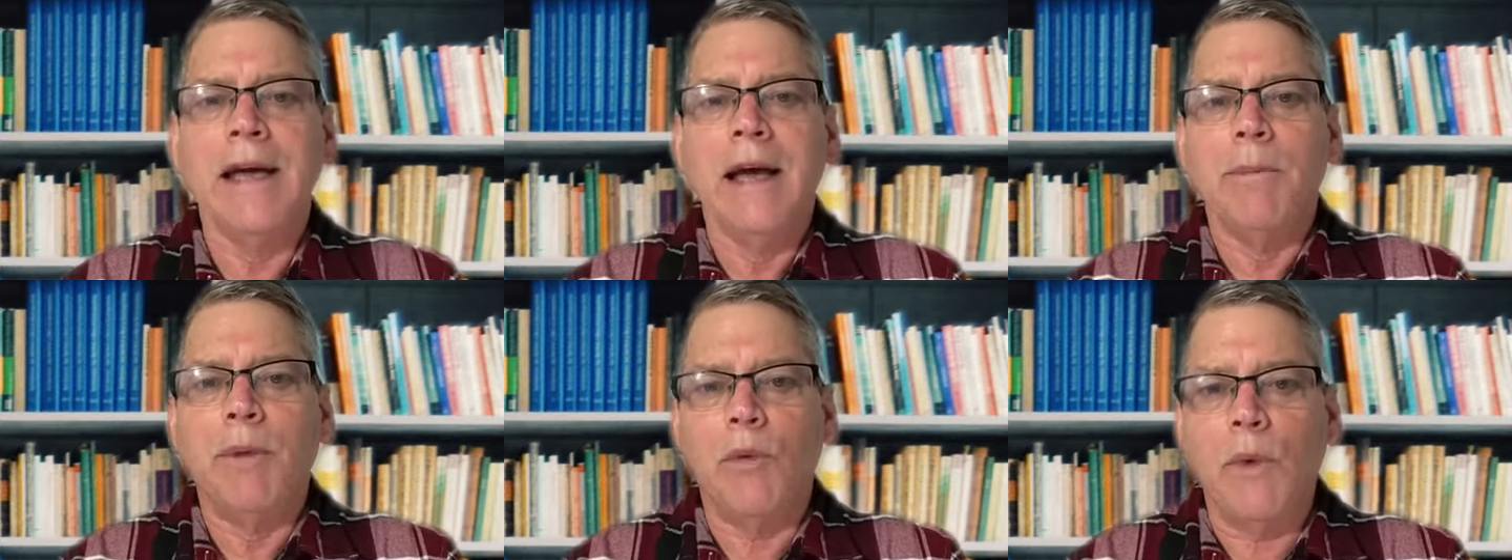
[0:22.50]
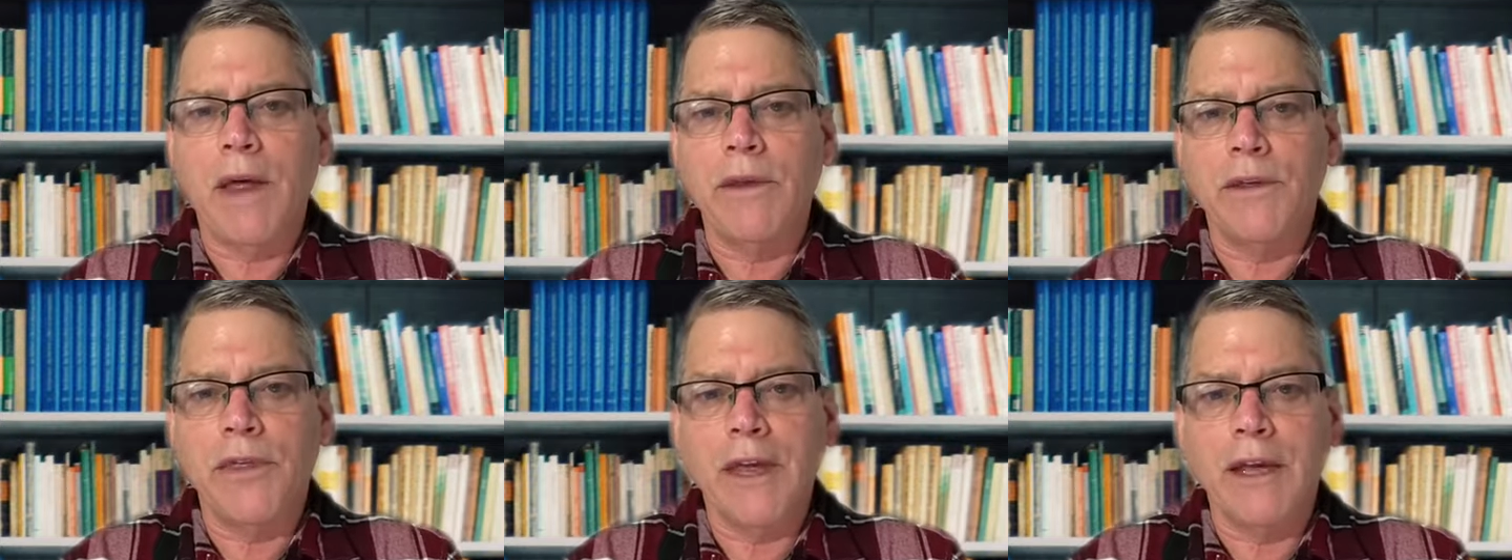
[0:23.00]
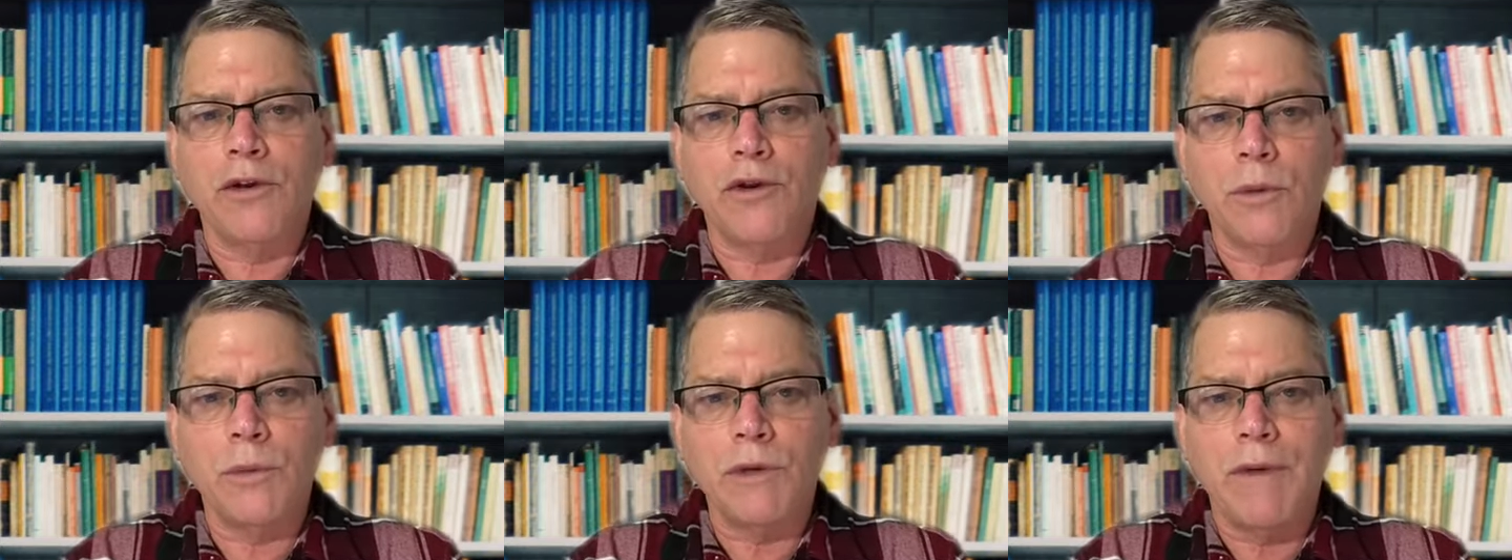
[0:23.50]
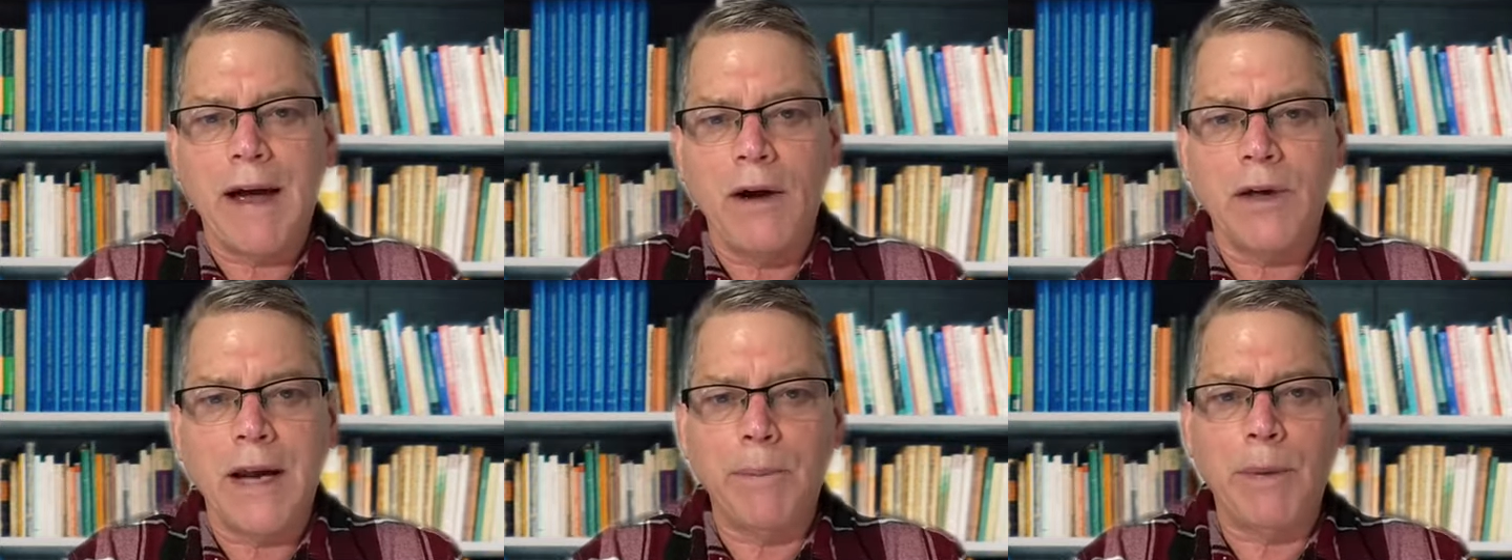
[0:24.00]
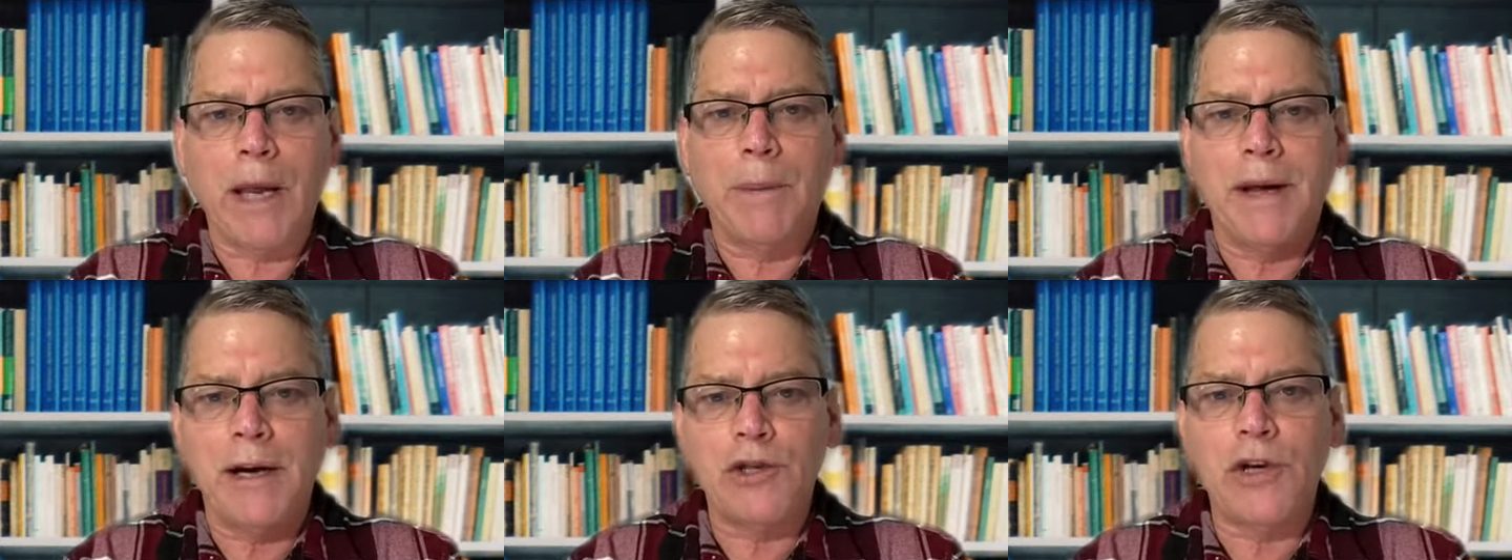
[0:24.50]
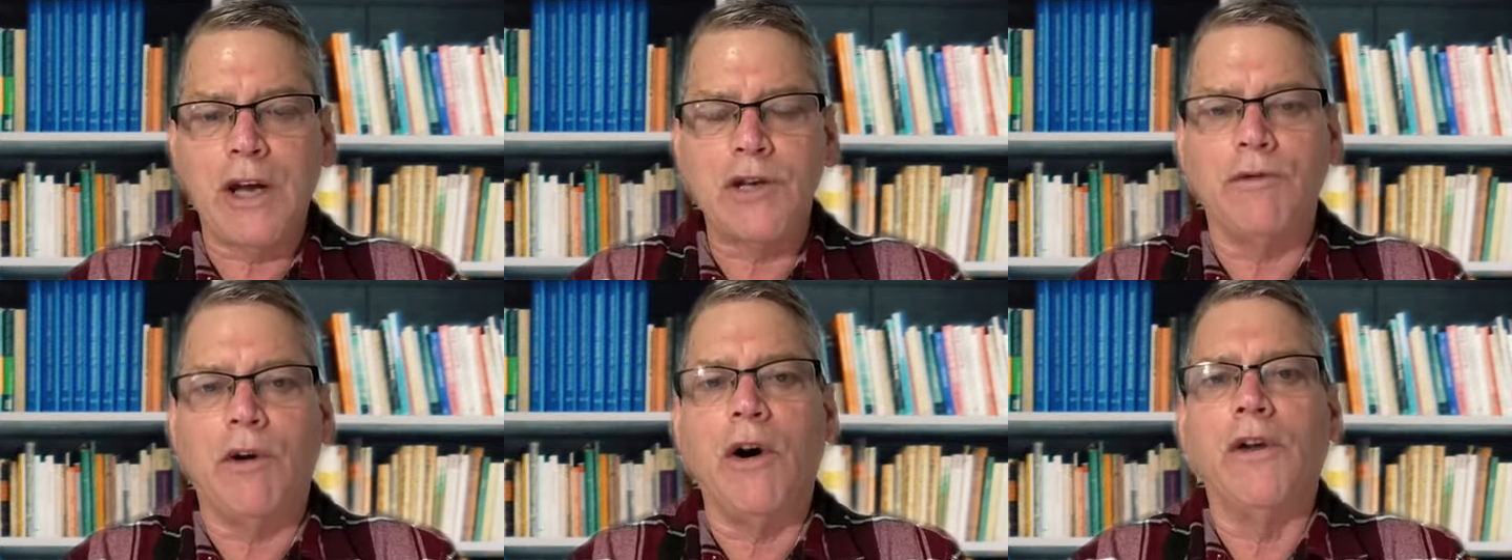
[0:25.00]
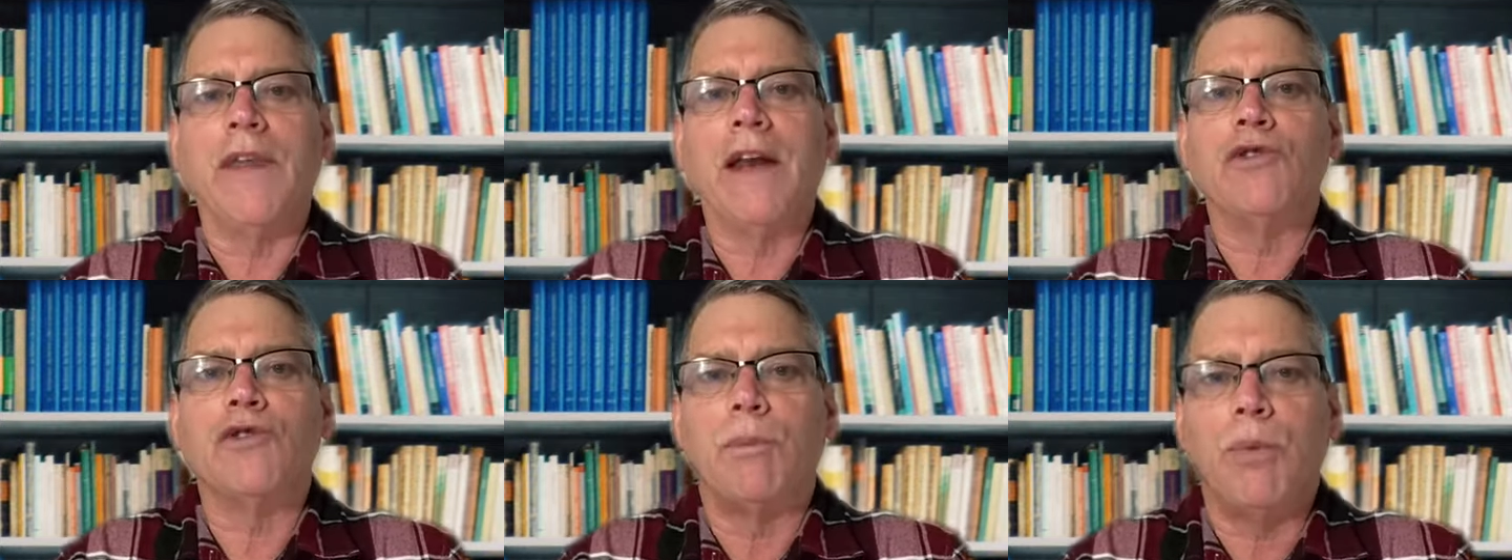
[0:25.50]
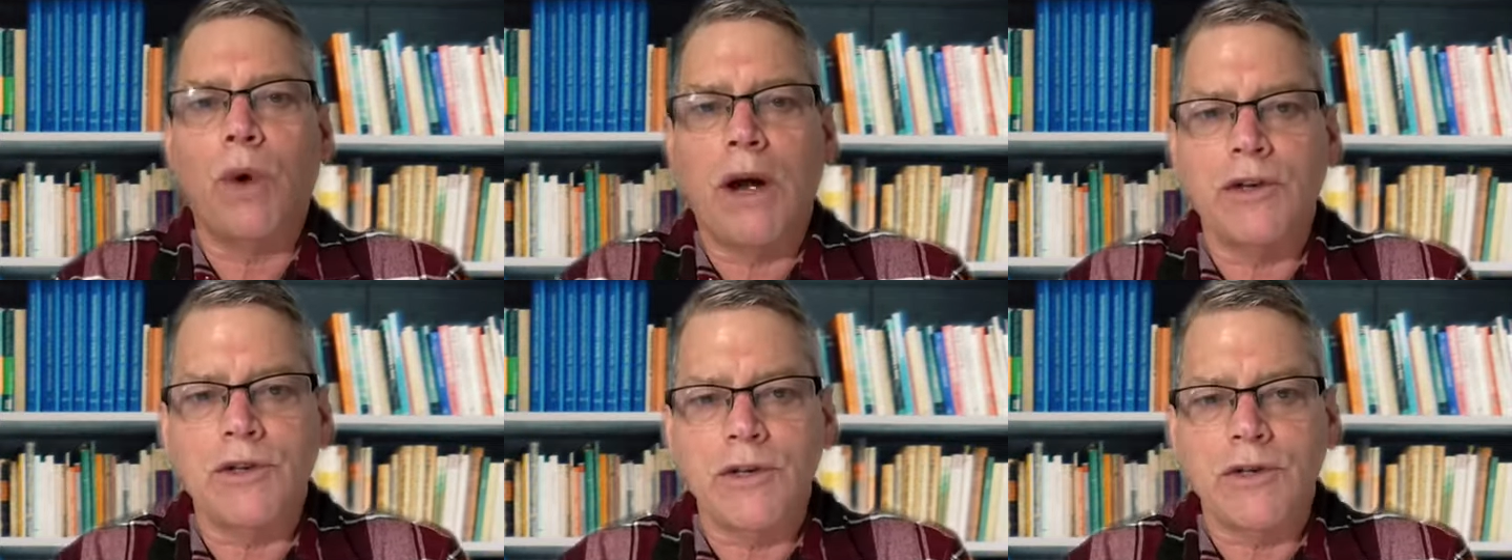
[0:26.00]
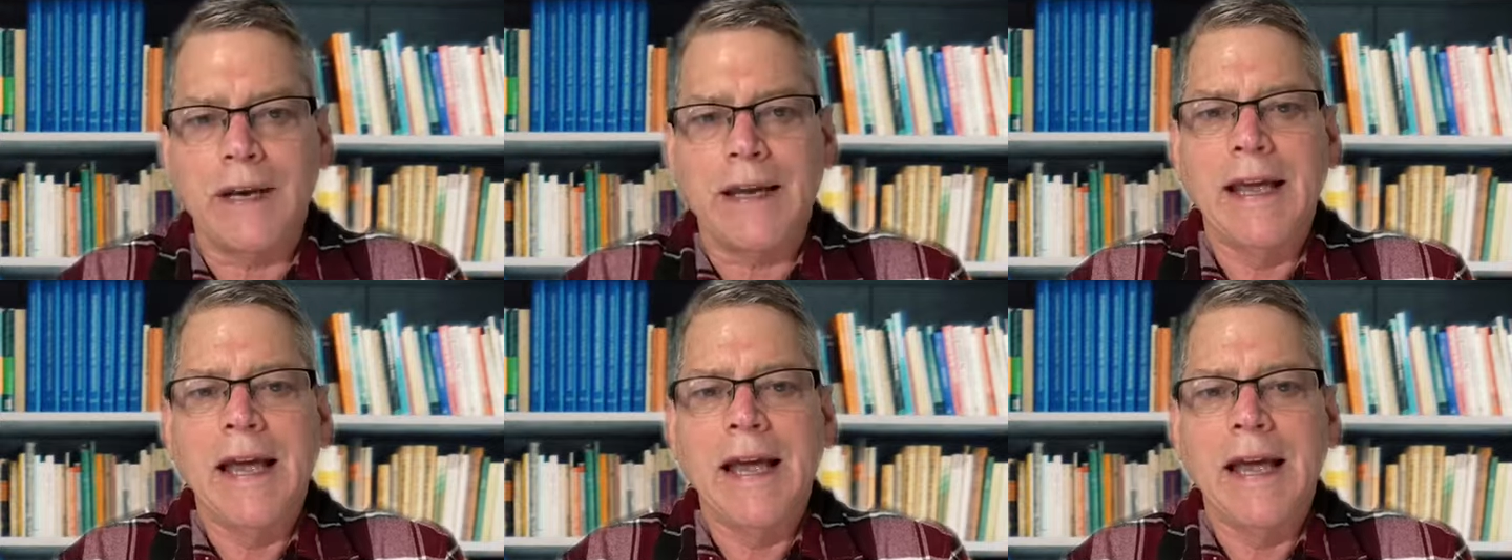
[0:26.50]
but rather think in terms of how can I bring about a change of heart? That is the processing.